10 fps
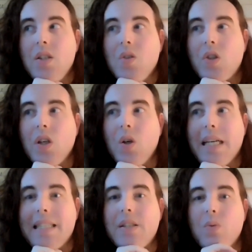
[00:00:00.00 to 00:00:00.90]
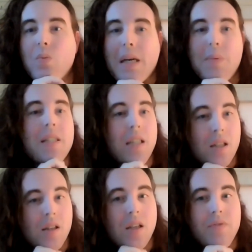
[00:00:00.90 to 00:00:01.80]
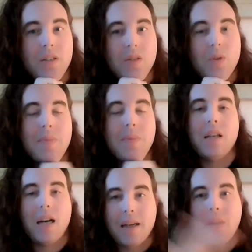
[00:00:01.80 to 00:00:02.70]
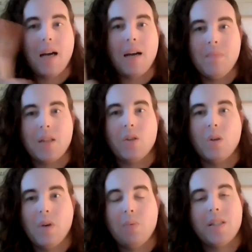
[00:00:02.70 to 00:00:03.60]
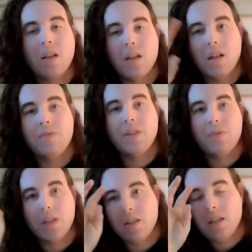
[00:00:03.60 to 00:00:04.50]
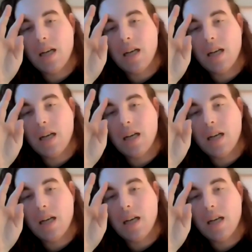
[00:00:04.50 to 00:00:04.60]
So it's, we sit on a lot of, I'm not the only one. We sit on a lot of different,